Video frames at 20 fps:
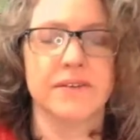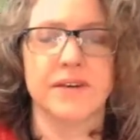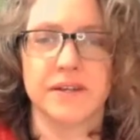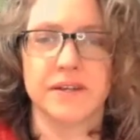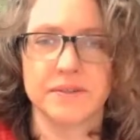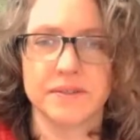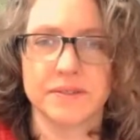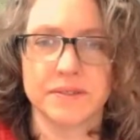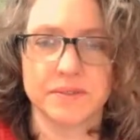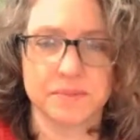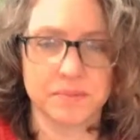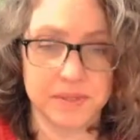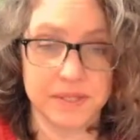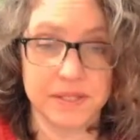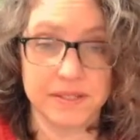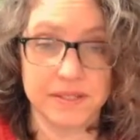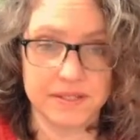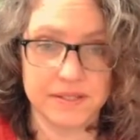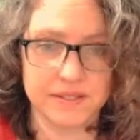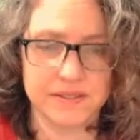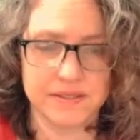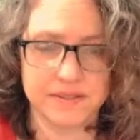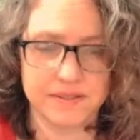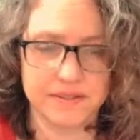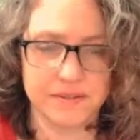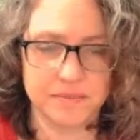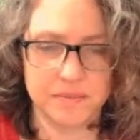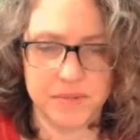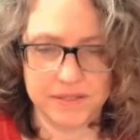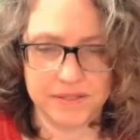how to explain it. This is
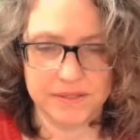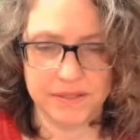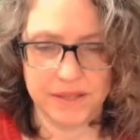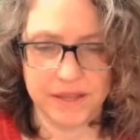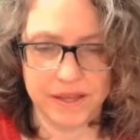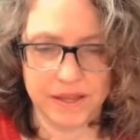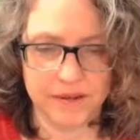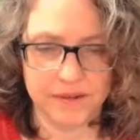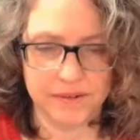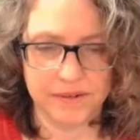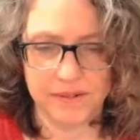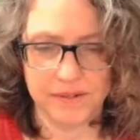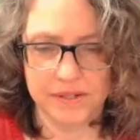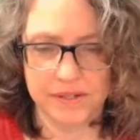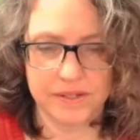the best layout.